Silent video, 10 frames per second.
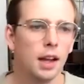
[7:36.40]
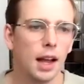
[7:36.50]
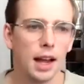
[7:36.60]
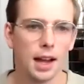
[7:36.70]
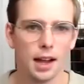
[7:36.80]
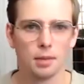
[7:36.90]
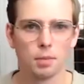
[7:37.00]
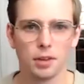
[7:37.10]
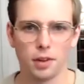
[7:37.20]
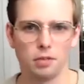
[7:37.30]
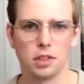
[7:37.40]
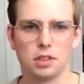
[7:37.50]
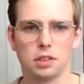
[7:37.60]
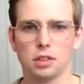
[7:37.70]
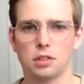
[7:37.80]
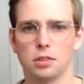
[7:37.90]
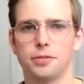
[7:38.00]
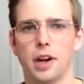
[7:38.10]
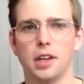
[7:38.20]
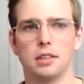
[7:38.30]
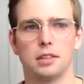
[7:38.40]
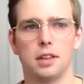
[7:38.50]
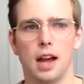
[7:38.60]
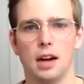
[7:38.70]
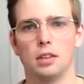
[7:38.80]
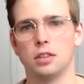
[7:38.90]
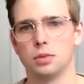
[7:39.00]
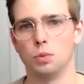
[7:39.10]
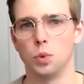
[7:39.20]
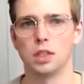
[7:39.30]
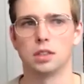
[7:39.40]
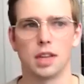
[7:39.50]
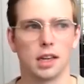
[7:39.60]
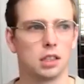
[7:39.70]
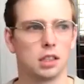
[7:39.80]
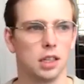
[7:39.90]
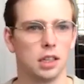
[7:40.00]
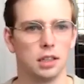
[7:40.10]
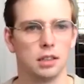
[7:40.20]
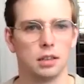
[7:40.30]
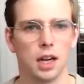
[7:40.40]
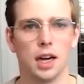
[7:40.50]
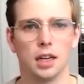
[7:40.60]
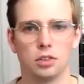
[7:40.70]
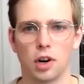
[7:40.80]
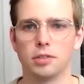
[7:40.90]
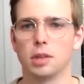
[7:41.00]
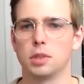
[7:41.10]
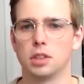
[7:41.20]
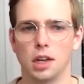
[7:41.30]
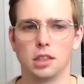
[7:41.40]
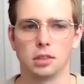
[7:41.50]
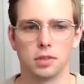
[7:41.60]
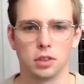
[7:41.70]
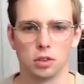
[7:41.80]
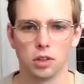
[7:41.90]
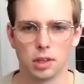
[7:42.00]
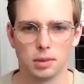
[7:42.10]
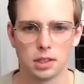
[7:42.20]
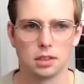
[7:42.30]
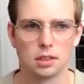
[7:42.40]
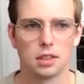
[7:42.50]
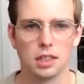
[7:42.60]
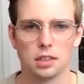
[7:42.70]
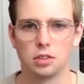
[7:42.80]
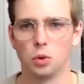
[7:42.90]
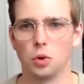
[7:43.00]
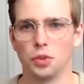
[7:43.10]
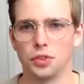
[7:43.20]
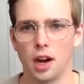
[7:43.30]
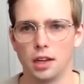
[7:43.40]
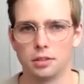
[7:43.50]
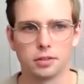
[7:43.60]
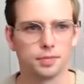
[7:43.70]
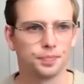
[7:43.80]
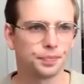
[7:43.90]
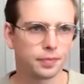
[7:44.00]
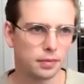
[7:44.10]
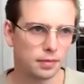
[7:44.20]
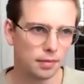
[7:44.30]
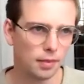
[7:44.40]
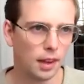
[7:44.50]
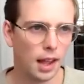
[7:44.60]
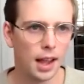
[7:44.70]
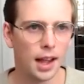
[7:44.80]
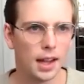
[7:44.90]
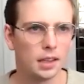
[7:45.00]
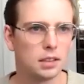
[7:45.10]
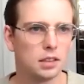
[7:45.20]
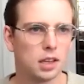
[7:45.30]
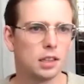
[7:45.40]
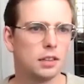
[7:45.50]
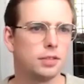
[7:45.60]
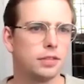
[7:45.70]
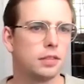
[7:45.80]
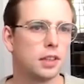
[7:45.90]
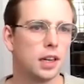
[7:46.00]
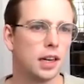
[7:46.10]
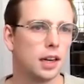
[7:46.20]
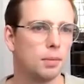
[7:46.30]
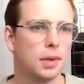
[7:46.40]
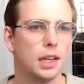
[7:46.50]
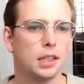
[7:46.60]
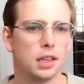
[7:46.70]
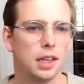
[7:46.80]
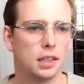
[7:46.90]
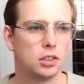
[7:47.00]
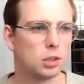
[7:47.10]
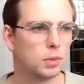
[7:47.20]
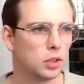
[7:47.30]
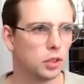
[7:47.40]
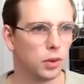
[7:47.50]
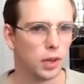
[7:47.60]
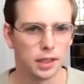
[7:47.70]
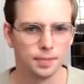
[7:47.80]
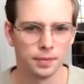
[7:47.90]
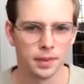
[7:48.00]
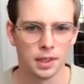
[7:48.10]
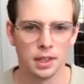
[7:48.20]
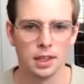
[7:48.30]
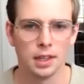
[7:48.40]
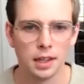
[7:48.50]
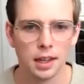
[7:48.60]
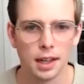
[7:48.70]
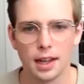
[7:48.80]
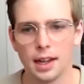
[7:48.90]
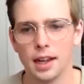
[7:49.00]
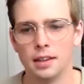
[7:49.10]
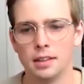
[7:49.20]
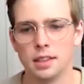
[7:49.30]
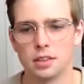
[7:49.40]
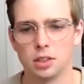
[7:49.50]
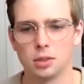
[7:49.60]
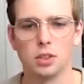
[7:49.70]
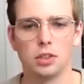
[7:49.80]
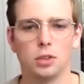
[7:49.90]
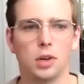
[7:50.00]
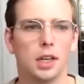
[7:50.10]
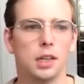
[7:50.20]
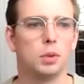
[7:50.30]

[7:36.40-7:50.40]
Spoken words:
And my favorite tool to find out what's actually driving up the size of our Docker images is a tool called Dive. And Dive is a terminal UI. And this terminal UI will